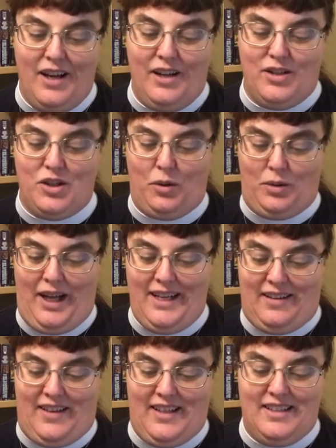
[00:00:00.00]
Jo liked
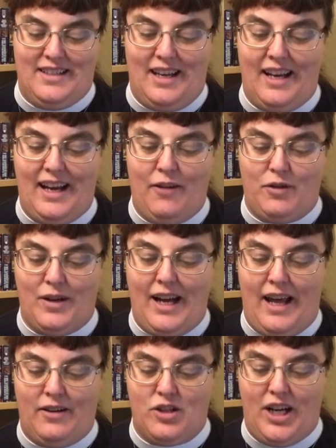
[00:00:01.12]
this, and after an
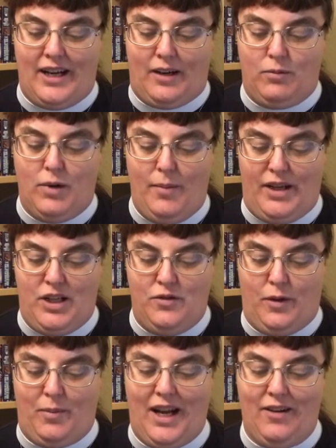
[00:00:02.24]
energetic rummage
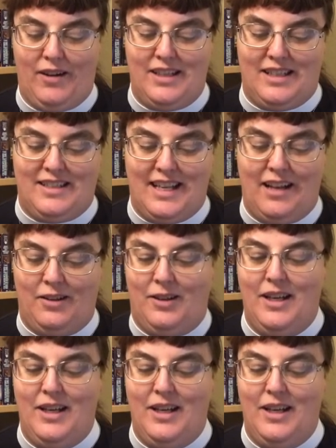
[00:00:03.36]
from garret to cellar,